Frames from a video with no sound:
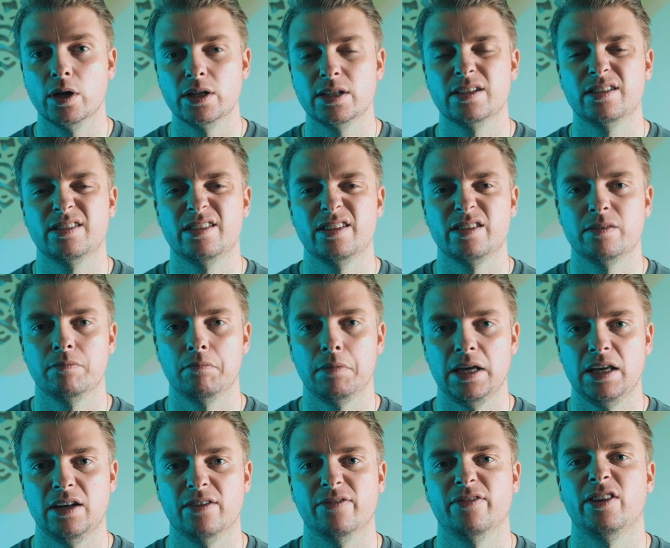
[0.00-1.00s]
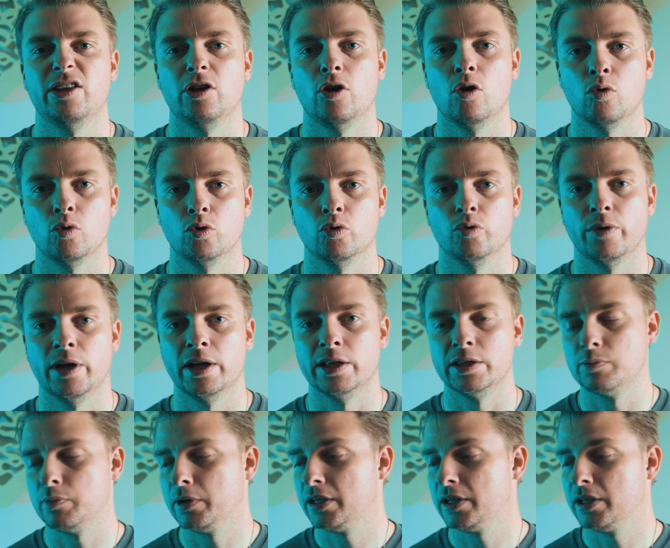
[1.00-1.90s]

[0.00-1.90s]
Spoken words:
what does this mean for the older Reds?